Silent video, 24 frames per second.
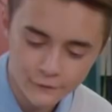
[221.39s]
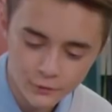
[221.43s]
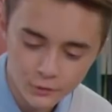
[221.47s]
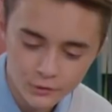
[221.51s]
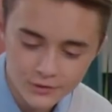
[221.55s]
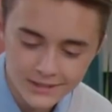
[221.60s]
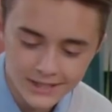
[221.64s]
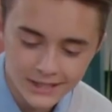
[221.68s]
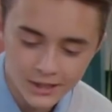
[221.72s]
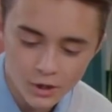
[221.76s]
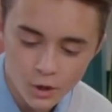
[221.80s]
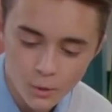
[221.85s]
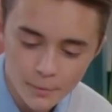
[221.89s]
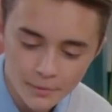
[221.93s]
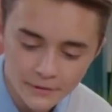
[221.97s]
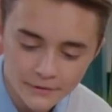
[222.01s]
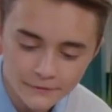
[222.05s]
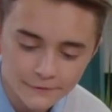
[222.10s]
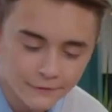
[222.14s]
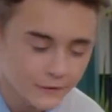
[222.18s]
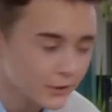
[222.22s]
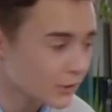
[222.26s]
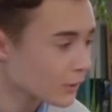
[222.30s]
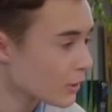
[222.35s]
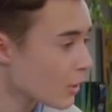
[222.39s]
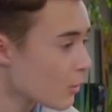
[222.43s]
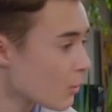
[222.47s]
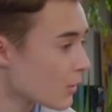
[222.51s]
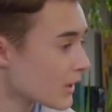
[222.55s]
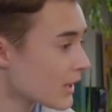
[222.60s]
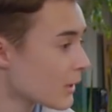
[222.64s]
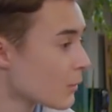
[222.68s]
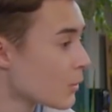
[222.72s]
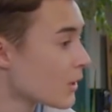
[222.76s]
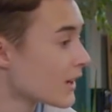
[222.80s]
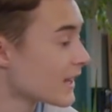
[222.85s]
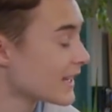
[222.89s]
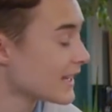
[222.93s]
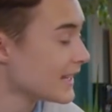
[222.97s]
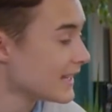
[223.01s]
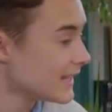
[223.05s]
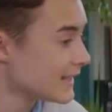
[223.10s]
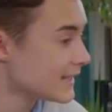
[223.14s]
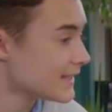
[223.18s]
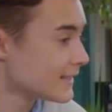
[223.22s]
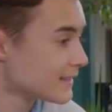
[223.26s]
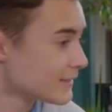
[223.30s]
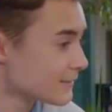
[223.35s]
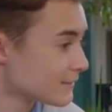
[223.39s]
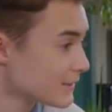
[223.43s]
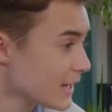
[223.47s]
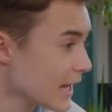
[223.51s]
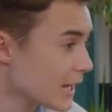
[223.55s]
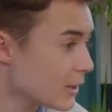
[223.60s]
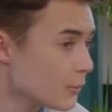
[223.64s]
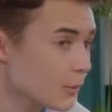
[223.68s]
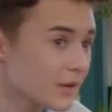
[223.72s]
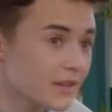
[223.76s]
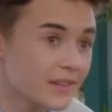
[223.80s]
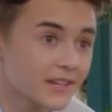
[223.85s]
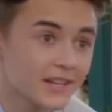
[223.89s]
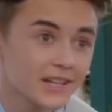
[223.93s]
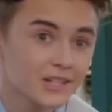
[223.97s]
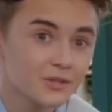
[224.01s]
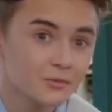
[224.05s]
foods, I hope I can figure out what I want to eat. Take away the